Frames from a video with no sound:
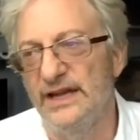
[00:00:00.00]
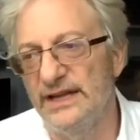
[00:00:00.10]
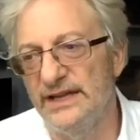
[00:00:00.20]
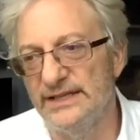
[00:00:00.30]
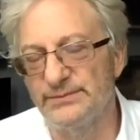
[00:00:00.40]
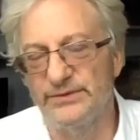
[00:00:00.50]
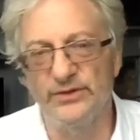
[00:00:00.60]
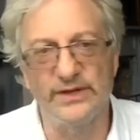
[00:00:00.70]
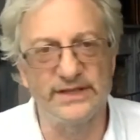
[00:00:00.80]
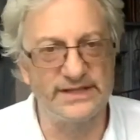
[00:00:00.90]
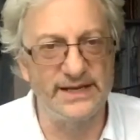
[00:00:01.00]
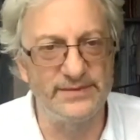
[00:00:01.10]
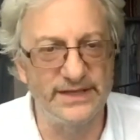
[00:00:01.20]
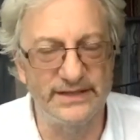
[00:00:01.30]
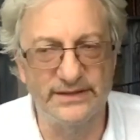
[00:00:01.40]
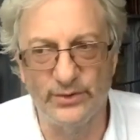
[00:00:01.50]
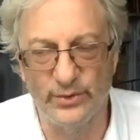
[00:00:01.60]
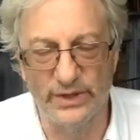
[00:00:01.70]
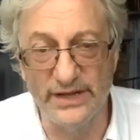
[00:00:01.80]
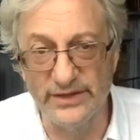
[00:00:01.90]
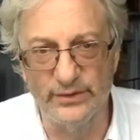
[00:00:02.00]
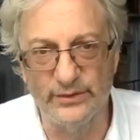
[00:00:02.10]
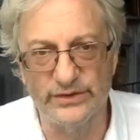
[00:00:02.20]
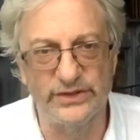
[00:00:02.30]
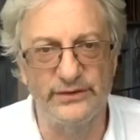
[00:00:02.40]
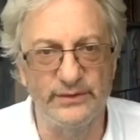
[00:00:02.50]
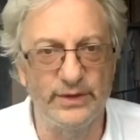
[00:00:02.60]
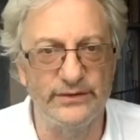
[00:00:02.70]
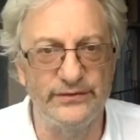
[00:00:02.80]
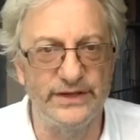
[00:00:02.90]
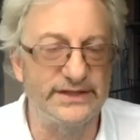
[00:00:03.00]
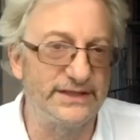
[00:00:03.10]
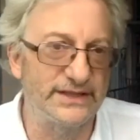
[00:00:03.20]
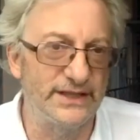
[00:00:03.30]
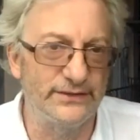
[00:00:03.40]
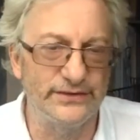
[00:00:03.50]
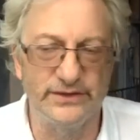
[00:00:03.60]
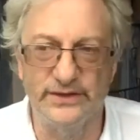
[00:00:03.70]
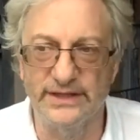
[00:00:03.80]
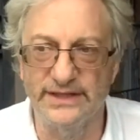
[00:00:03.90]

is doing the same thing that all other sovereign wealth funds in the Gulf are doing,